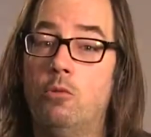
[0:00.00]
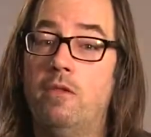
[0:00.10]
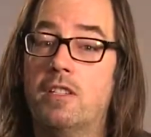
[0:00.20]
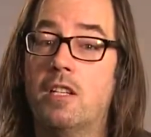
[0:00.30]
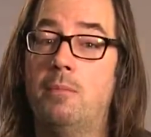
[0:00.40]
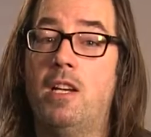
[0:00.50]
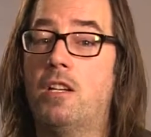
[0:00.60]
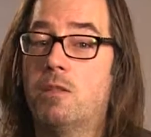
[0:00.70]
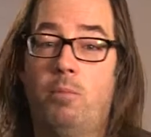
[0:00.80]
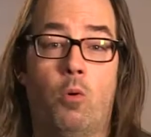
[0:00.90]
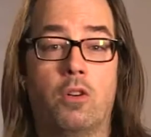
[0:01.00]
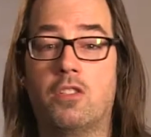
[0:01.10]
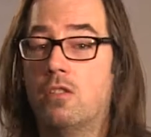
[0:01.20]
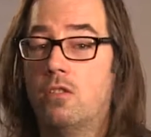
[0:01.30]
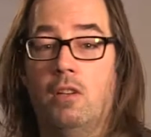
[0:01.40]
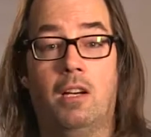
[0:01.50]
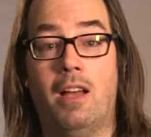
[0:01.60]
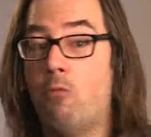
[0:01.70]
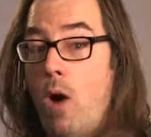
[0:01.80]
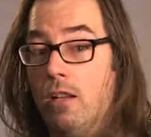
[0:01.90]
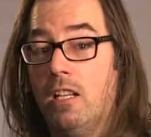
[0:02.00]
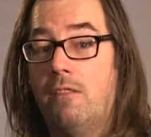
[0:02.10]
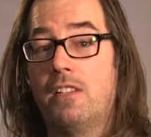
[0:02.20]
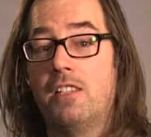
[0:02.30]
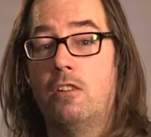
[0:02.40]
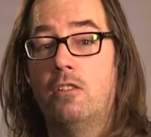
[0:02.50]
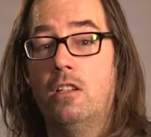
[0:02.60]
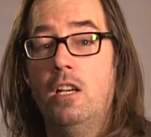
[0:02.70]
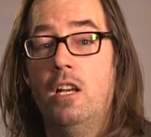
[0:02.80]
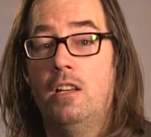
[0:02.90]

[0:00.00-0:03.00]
moving subjects, sports, wildlife, etc.,